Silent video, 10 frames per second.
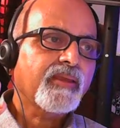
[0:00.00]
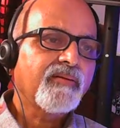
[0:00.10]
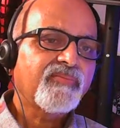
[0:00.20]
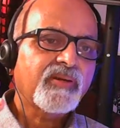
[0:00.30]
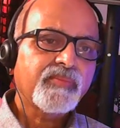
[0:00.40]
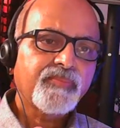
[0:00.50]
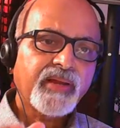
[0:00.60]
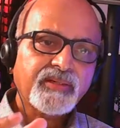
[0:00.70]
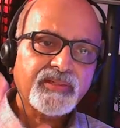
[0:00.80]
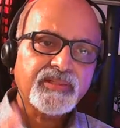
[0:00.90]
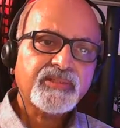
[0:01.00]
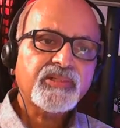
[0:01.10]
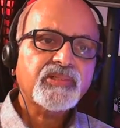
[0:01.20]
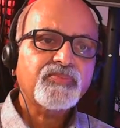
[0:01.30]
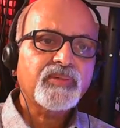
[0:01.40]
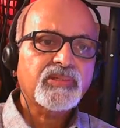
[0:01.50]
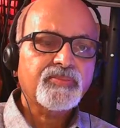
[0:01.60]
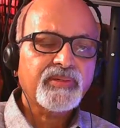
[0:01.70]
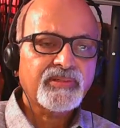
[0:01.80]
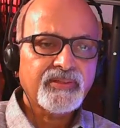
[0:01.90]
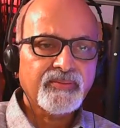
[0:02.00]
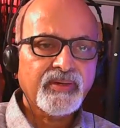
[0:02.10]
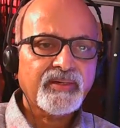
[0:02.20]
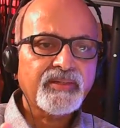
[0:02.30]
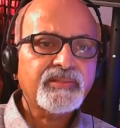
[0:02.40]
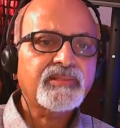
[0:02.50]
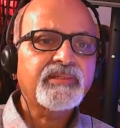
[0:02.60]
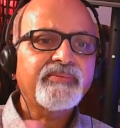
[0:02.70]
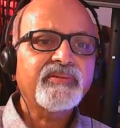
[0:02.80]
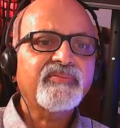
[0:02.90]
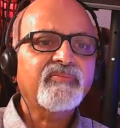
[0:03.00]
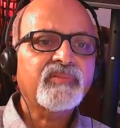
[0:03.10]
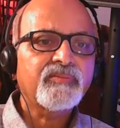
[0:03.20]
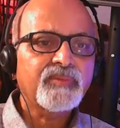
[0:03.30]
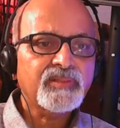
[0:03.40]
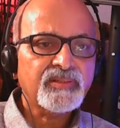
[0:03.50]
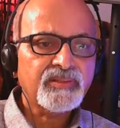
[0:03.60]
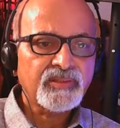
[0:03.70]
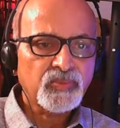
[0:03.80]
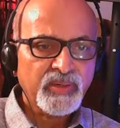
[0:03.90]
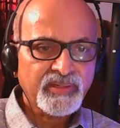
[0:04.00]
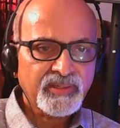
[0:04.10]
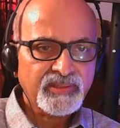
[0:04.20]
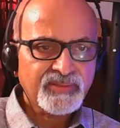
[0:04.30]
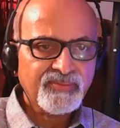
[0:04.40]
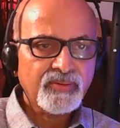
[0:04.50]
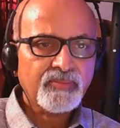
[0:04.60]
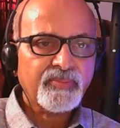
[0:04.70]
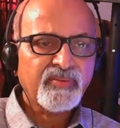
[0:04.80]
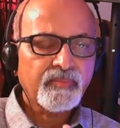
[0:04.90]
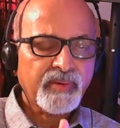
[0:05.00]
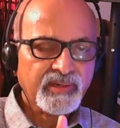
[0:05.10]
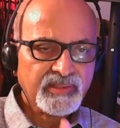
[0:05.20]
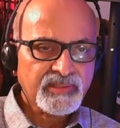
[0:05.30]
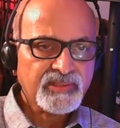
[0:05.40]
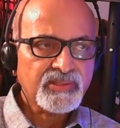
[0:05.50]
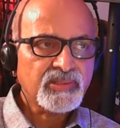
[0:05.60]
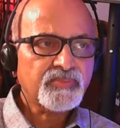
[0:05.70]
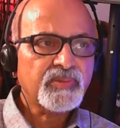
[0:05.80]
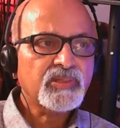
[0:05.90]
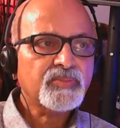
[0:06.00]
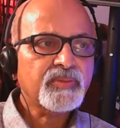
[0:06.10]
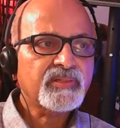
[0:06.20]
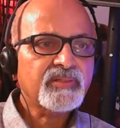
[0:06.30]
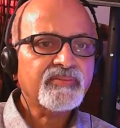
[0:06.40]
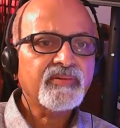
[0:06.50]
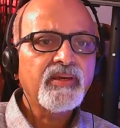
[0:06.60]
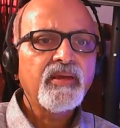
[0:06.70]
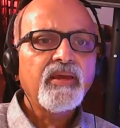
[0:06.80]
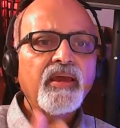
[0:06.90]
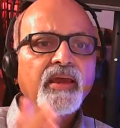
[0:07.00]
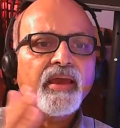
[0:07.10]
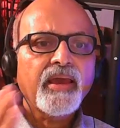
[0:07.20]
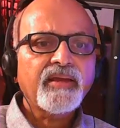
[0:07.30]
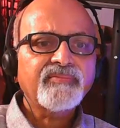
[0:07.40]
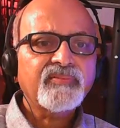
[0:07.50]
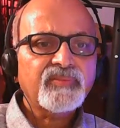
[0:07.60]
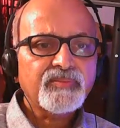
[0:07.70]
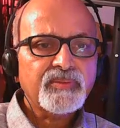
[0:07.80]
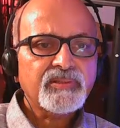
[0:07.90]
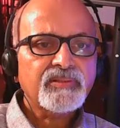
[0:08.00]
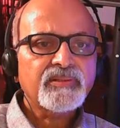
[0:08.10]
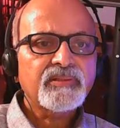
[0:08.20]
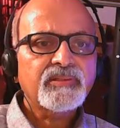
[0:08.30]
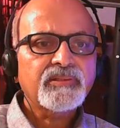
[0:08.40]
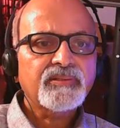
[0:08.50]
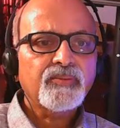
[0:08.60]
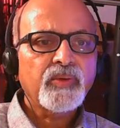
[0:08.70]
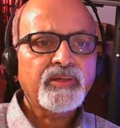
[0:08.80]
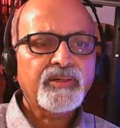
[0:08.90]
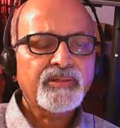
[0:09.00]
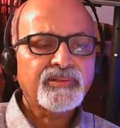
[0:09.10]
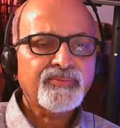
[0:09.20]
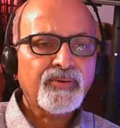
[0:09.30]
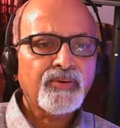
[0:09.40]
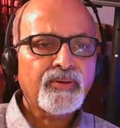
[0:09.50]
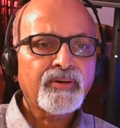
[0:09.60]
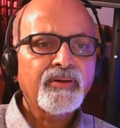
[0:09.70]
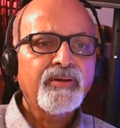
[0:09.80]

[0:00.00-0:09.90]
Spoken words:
from a practitioner's perspective, at least giving 50 percentage weightage for practitioner's perspective and 50 percentage weightage for